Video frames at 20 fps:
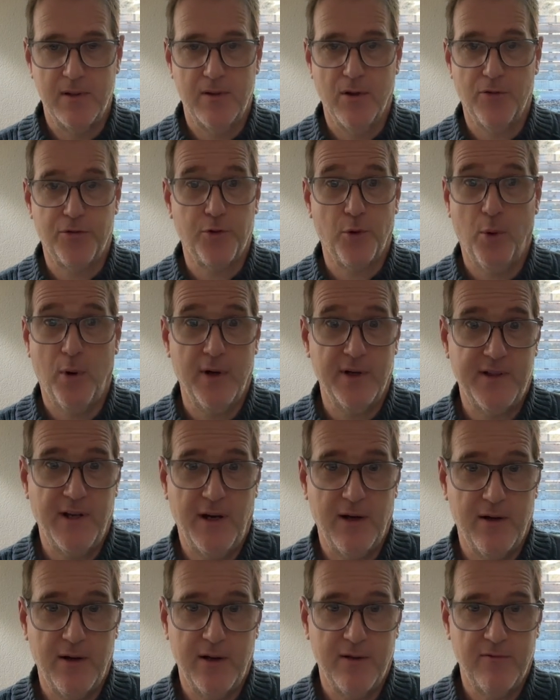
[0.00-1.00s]

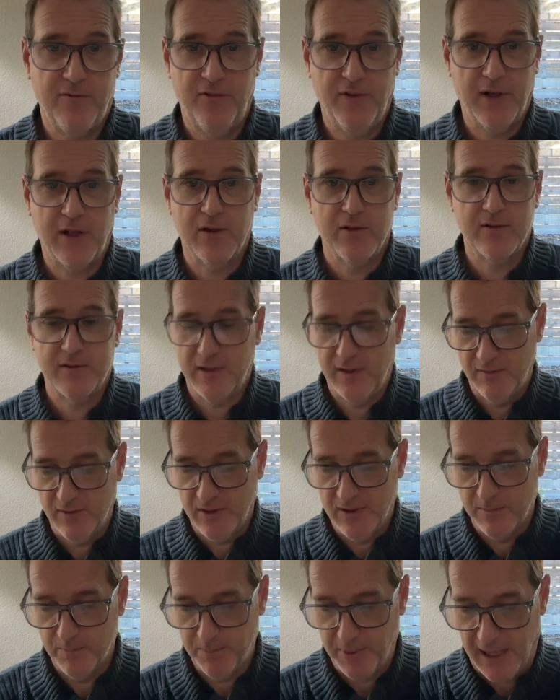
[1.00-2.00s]
authoritarian figures,
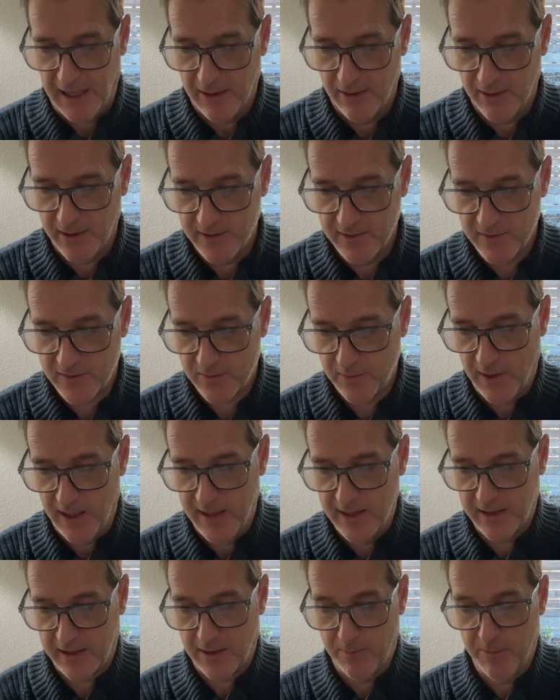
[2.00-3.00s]
even parents,
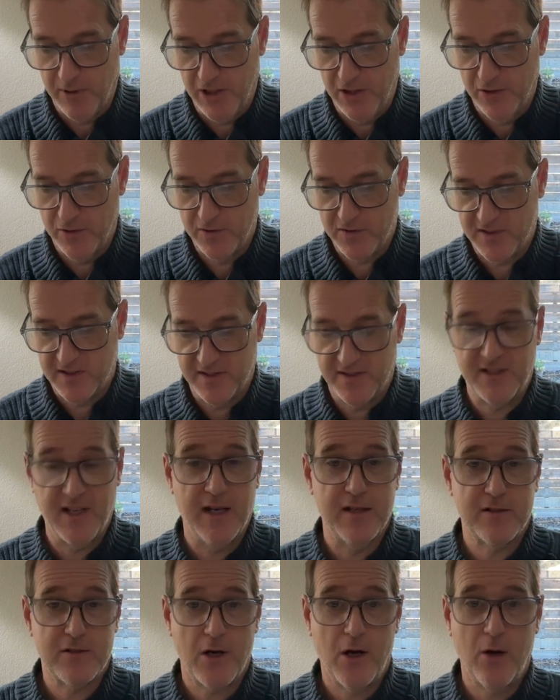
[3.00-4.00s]
right? It can be used to
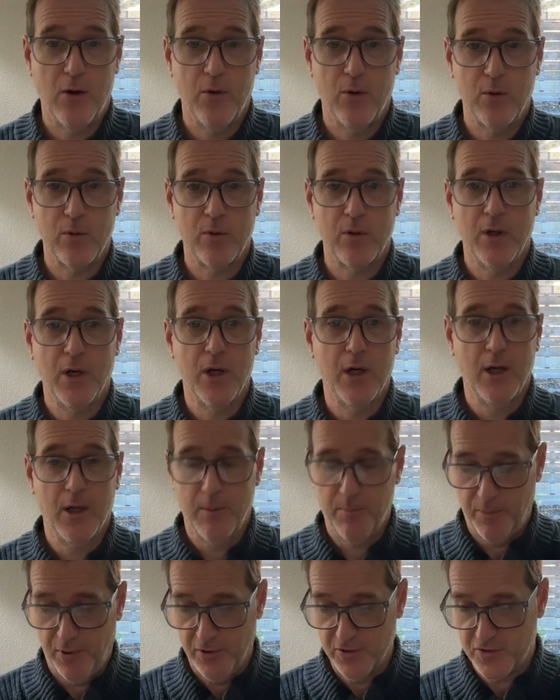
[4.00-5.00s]
set tone,
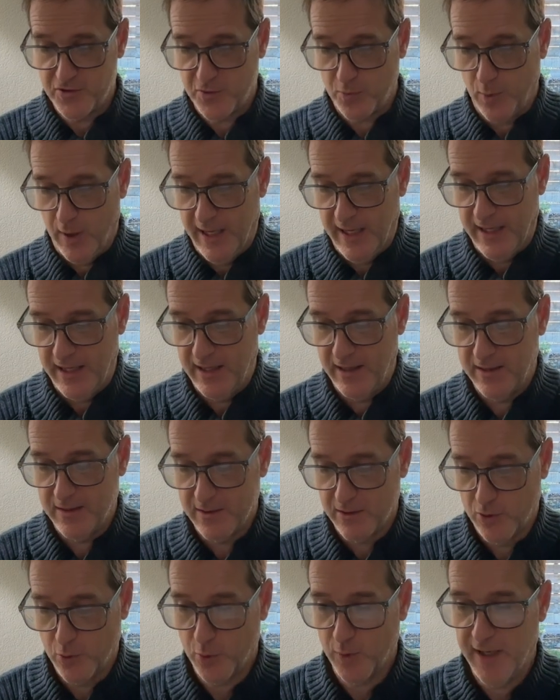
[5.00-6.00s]
persuade,
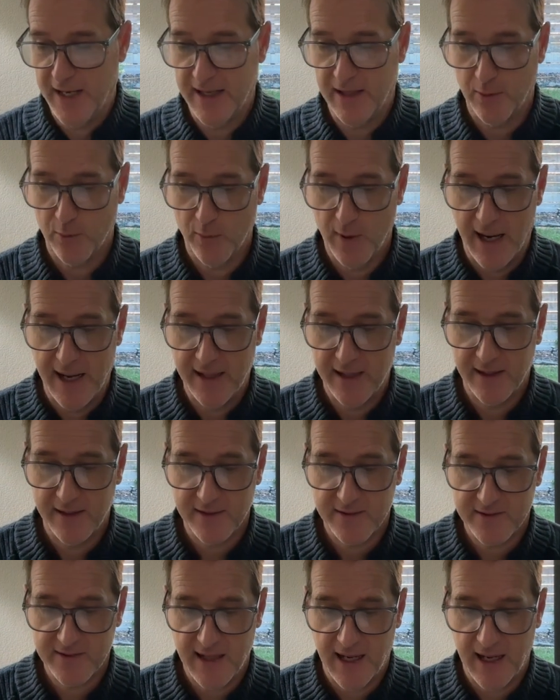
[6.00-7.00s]
create a writing
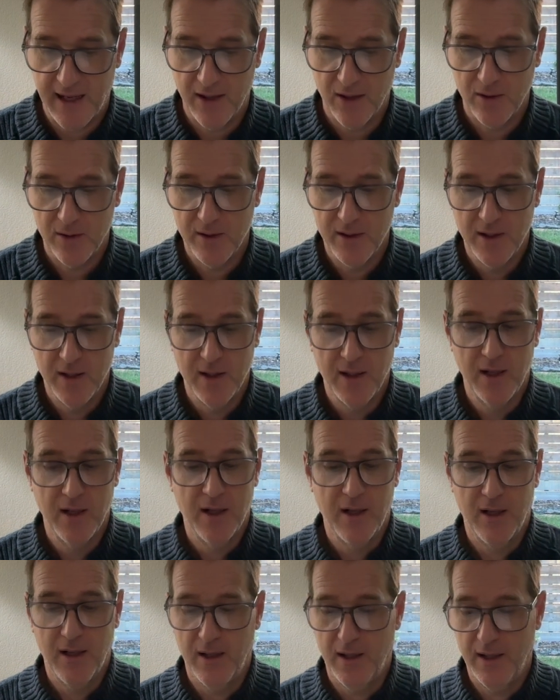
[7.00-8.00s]
style.
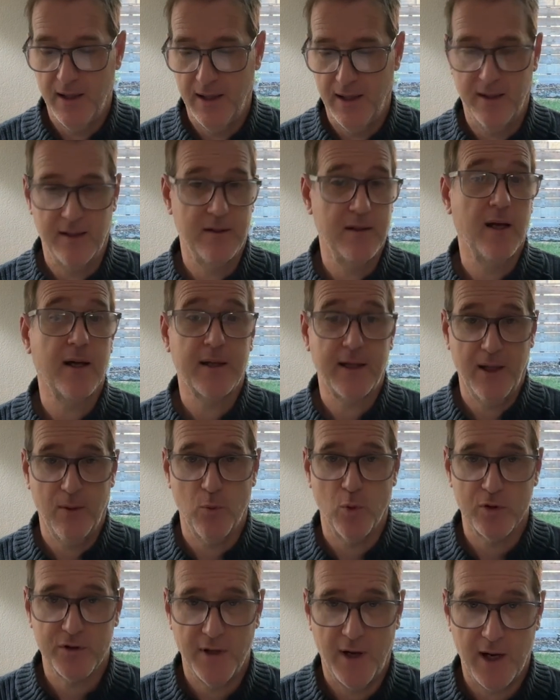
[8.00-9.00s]
And again,
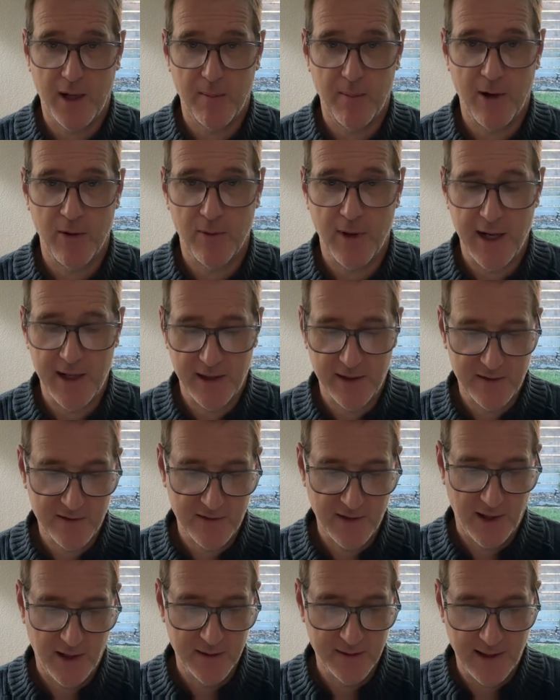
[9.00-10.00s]
we'll talk about writing
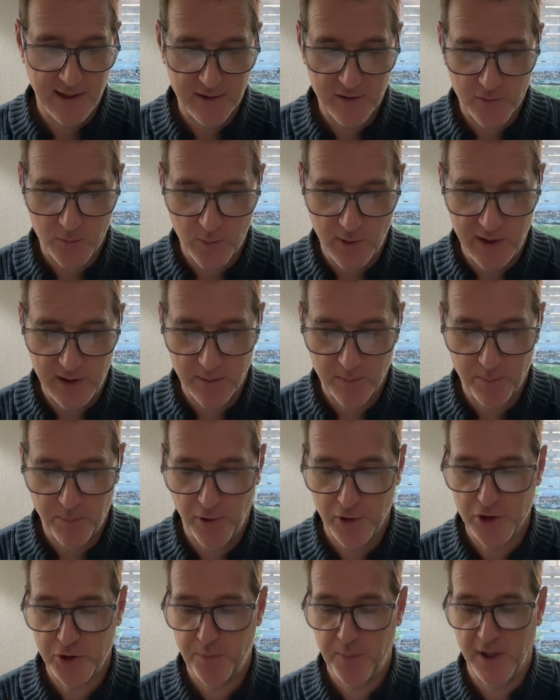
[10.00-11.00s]
style next week.
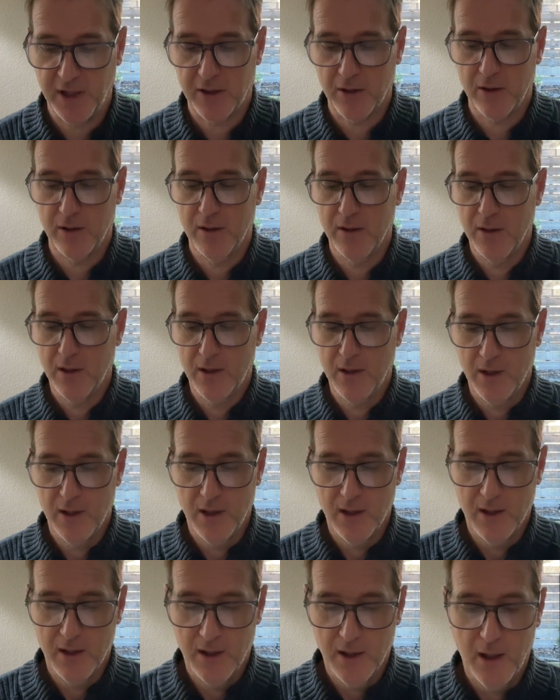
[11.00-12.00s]
Push bigger
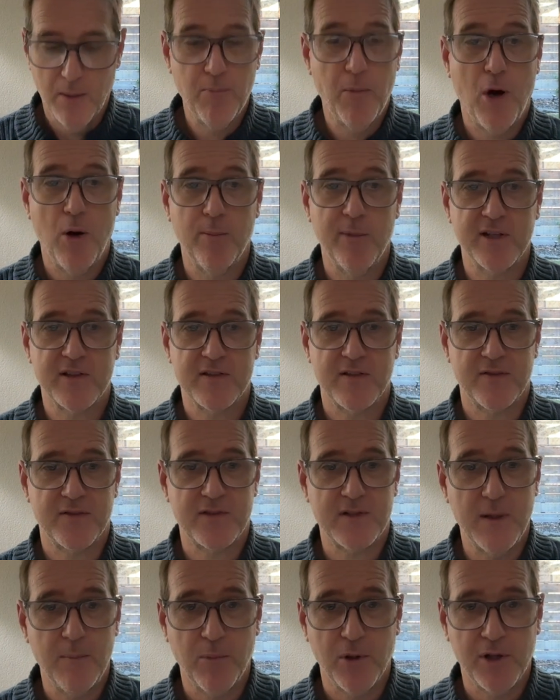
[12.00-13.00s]
moments of
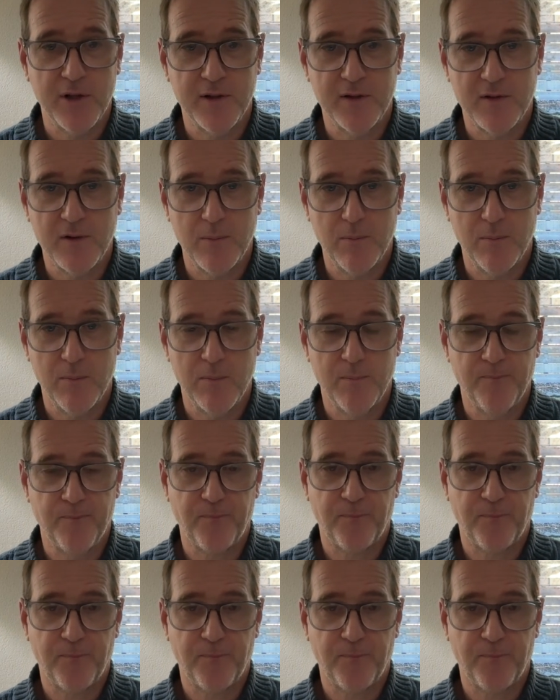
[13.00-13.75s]
symbolism